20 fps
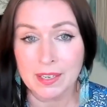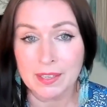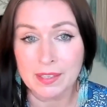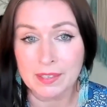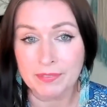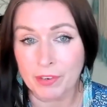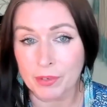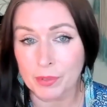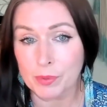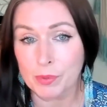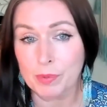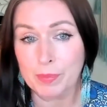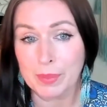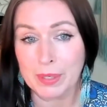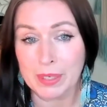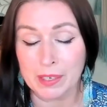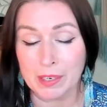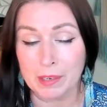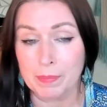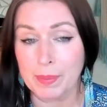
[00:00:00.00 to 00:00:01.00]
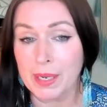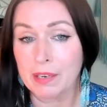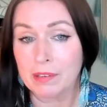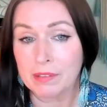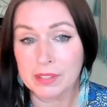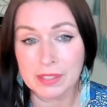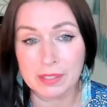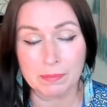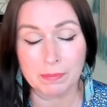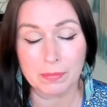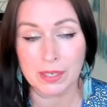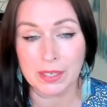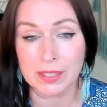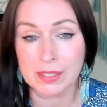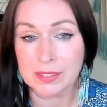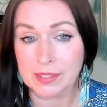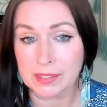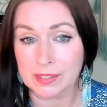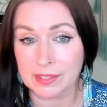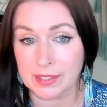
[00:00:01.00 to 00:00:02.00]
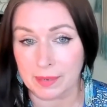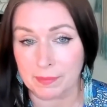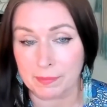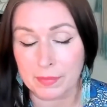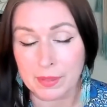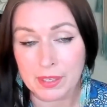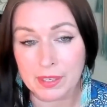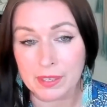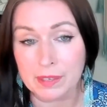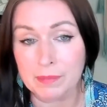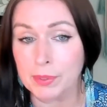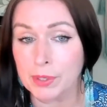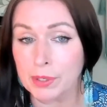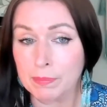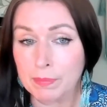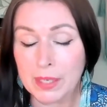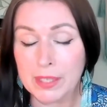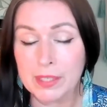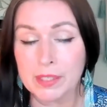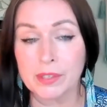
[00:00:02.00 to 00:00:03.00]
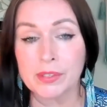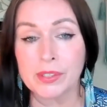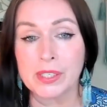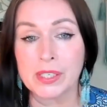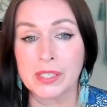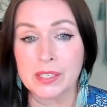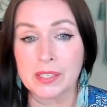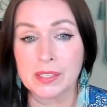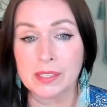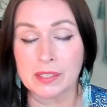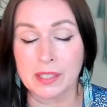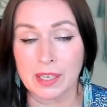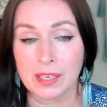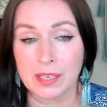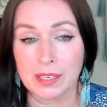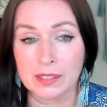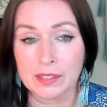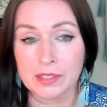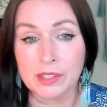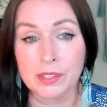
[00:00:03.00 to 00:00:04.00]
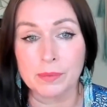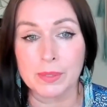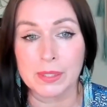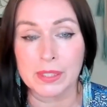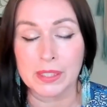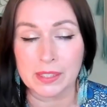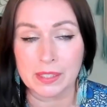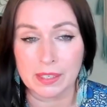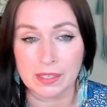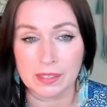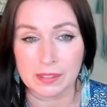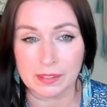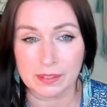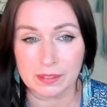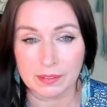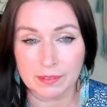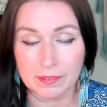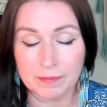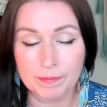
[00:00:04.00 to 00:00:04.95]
the foxwoman and her pelt symbolize the same thing, but you might notice there's nuances.